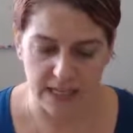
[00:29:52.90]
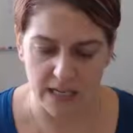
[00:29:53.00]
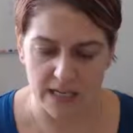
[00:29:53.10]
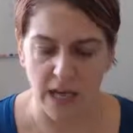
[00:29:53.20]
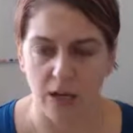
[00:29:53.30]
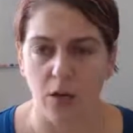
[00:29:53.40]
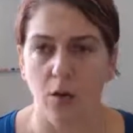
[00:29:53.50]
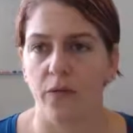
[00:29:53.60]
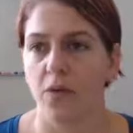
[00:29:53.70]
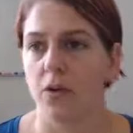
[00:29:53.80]
idea is that
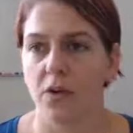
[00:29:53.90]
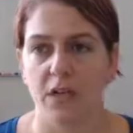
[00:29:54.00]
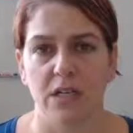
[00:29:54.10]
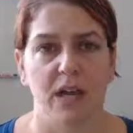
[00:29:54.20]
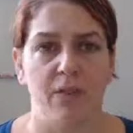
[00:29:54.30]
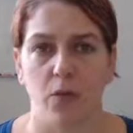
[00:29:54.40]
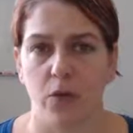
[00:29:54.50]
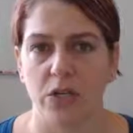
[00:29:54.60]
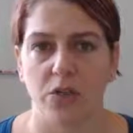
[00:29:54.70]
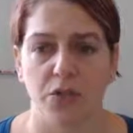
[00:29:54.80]
if you're looking to have a
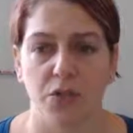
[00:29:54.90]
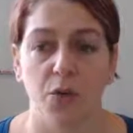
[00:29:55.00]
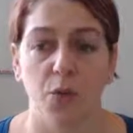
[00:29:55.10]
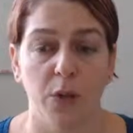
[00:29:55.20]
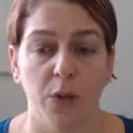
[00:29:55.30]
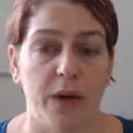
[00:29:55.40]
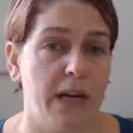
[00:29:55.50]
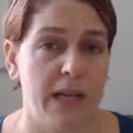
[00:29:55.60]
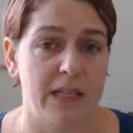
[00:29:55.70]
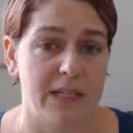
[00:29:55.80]
resource and you're really wanting to
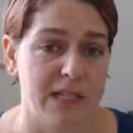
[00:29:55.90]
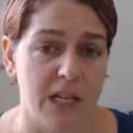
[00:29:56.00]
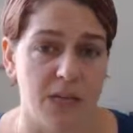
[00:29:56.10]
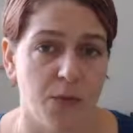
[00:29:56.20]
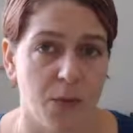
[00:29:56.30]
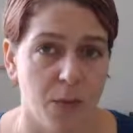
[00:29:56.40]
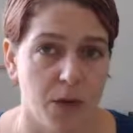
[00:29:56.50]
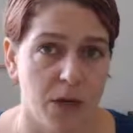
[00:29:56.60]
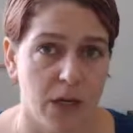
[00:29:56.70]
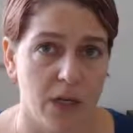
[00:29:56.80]
get successful in
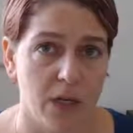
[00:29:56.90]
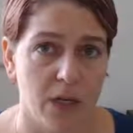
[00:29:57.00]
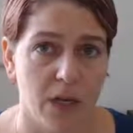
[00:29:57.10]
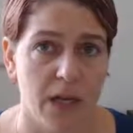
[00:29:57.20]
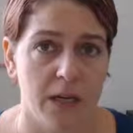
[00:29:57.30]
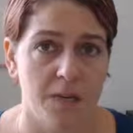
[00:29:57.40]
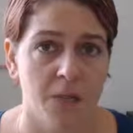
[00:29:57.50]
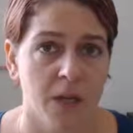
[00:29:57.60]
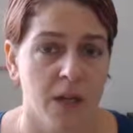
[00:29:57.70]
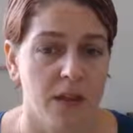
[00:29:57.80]
marketing online,
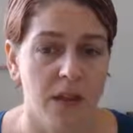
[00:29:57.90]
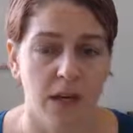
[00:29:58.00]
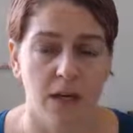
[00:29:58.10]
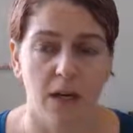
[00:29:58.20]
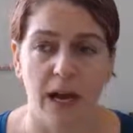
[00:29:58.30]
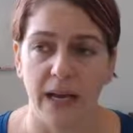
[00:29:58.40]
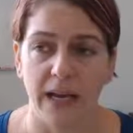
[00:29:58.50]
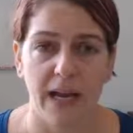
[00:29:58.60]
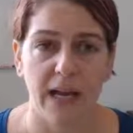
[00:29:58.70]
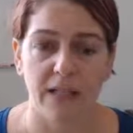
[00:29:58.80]
then I
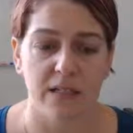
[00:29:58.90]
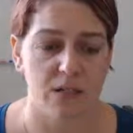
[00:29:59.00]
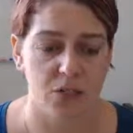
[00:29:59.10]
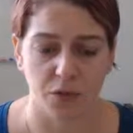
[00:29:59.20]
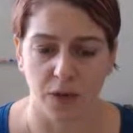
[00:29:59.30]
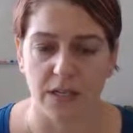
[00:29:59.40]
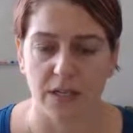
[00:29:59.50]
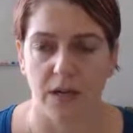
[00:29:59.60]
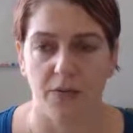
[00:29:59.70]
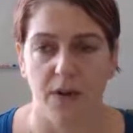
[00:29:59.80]
can't stress
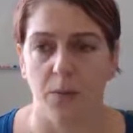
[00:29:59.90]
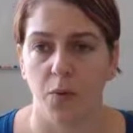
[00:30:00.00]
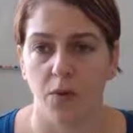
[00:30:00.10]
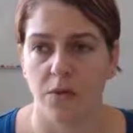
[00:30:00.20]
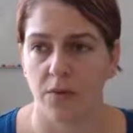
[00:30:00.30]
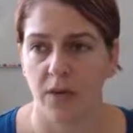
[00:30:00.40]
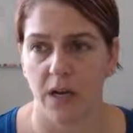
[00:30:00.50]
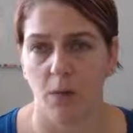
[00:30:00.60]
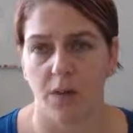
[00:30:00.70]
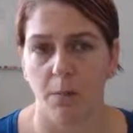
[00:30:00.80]
enough the importance of getting
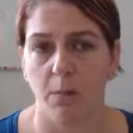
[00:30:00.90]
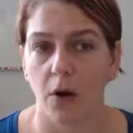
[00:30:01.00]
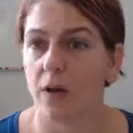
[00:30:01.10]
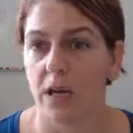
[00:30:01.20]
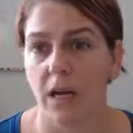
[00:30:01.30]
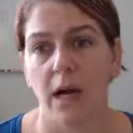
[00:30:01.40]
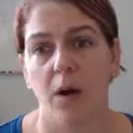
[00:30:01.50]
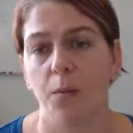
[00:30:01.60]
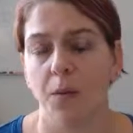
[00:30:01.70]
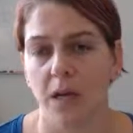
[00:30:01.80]
with a marketing
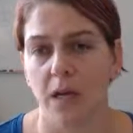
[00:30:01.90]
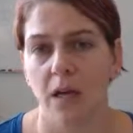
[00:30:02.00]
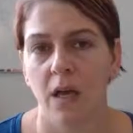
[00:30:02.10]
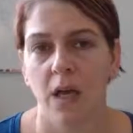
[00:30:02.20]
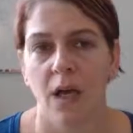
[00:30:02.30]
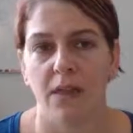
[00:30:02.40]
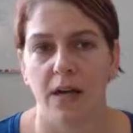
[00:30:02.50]
company that